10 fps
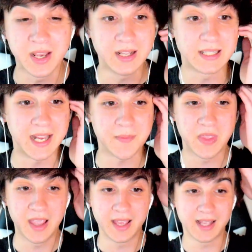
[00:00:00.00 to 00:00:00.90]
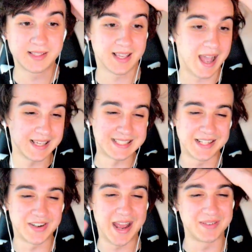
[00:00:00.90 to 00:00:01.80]
Like, it's hi
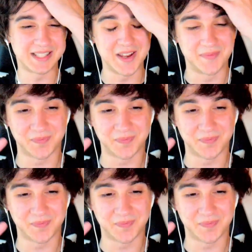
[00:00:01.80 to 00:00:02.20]
Stellar Night was good.